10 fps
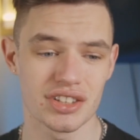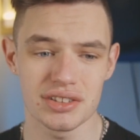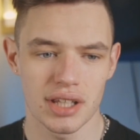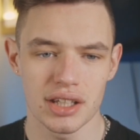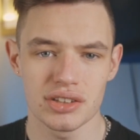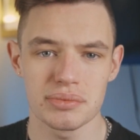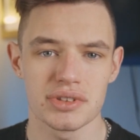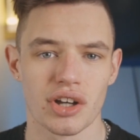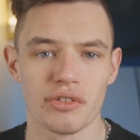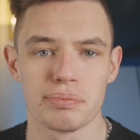Just take some
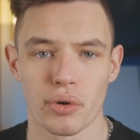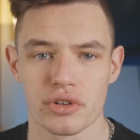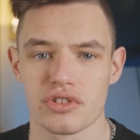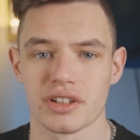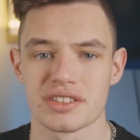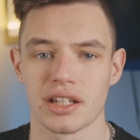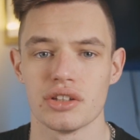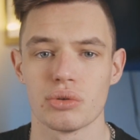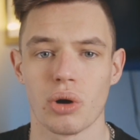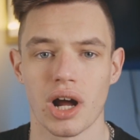self-portraits
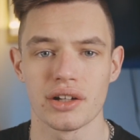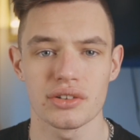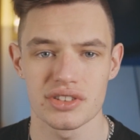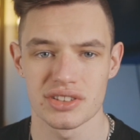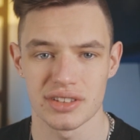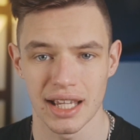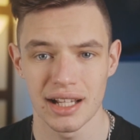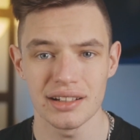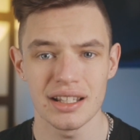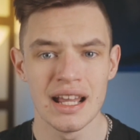and you'll
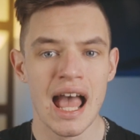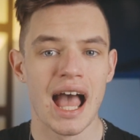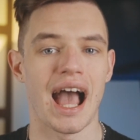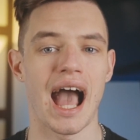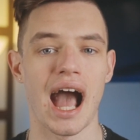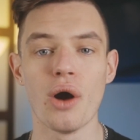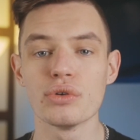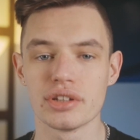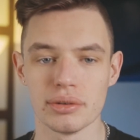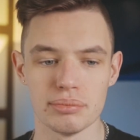understand how
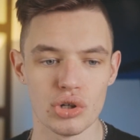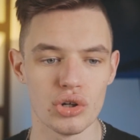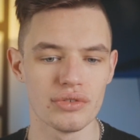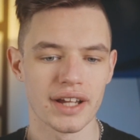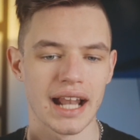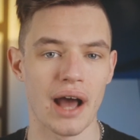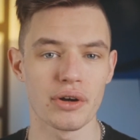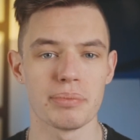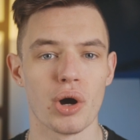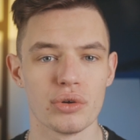to move and how
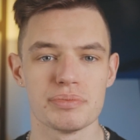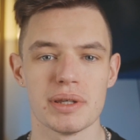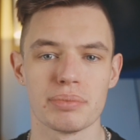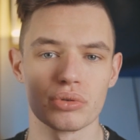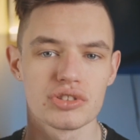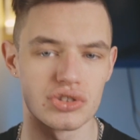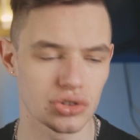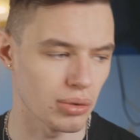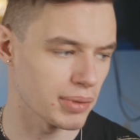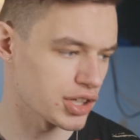to pose people
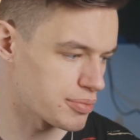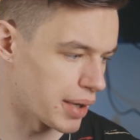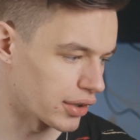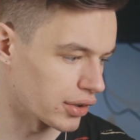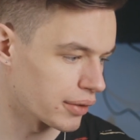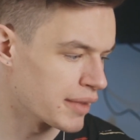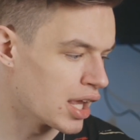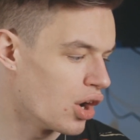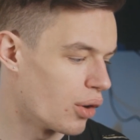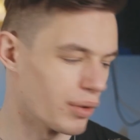so much better.
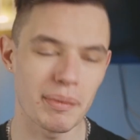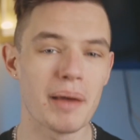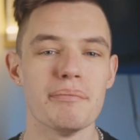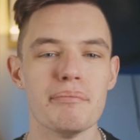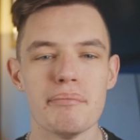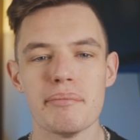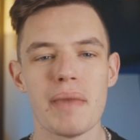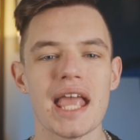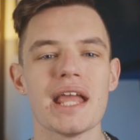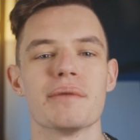One of my
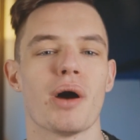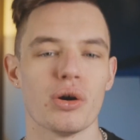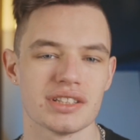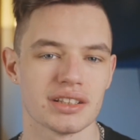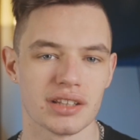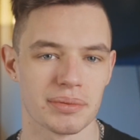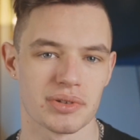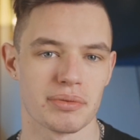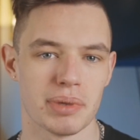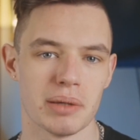main posing tips
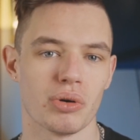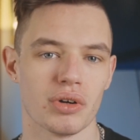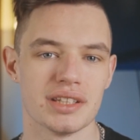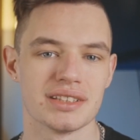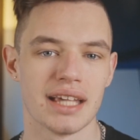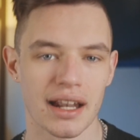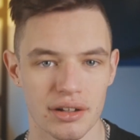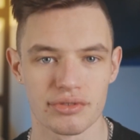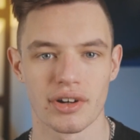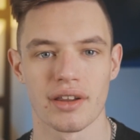for people is get
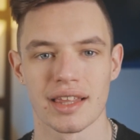in front of